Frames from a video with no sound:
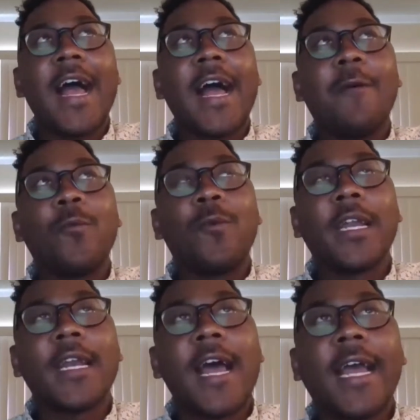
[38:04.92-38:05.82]
When
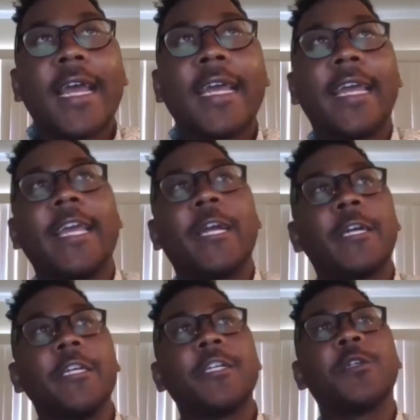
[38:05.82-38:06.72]
I hear
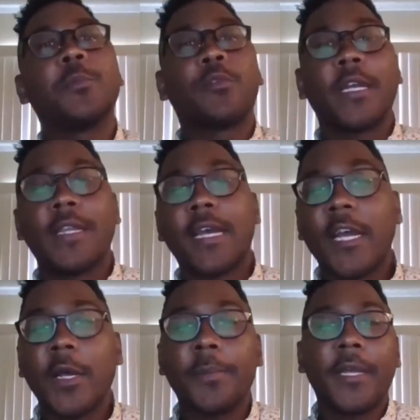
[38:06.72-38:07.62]
you bring that
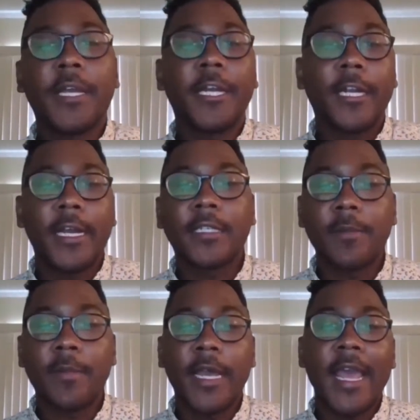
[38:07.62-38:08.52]
up here,
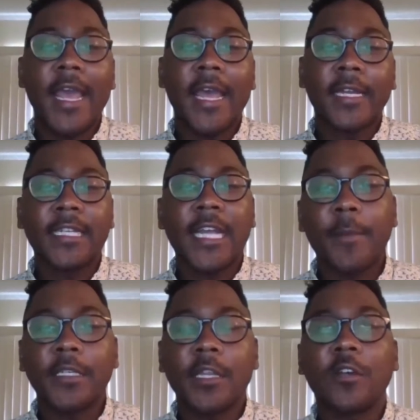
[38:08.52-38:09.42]
Etsemaye, and
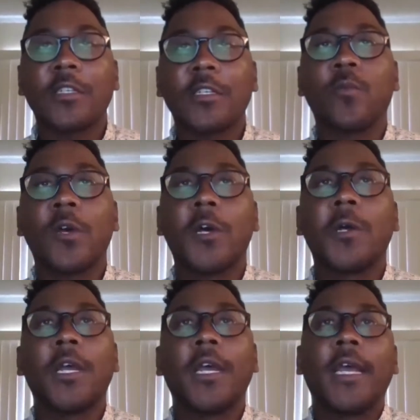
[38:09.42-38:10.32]
Tammy's thoughts as well,
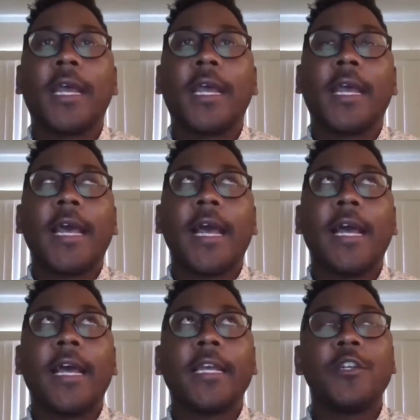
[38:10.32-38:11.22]

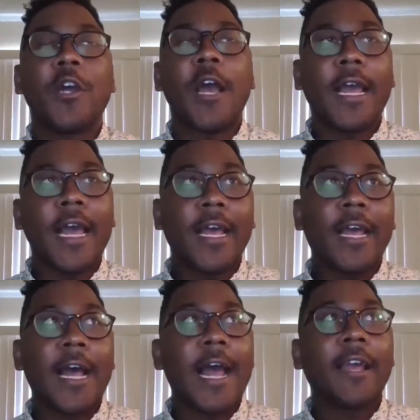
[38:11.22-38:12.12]

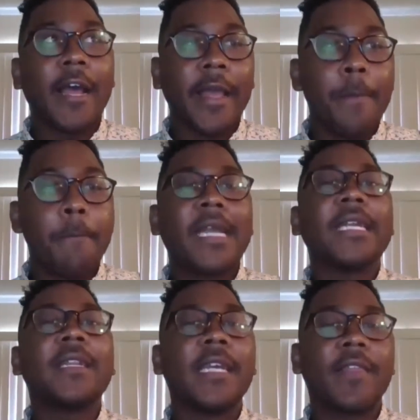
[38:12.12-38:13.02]
I
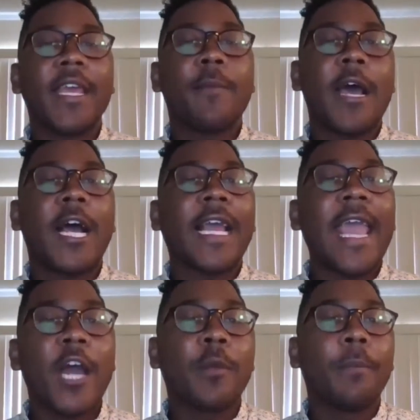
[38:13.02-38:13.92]
immediately think about
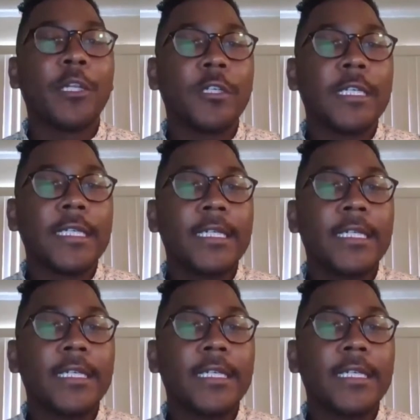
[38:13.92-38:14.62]
accountability